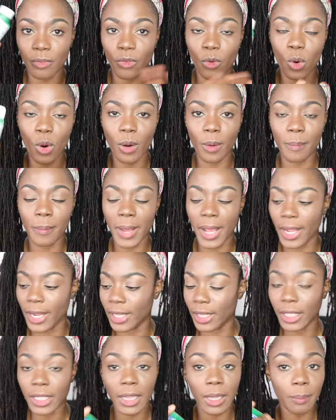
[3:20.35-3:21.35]
for my
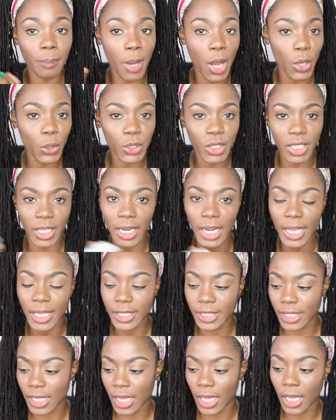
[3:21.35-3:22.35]
little pouch that
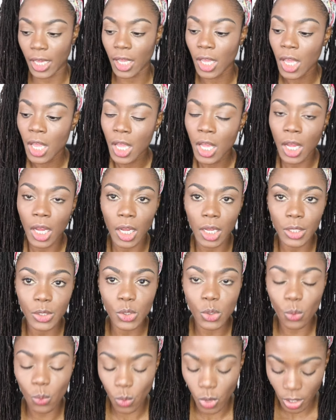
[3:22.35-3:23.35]
I take uh,
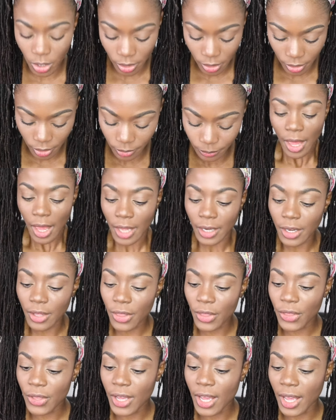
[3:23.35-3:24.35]
to work.
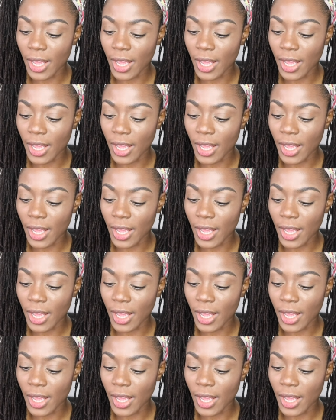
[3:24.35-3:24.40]
Another thing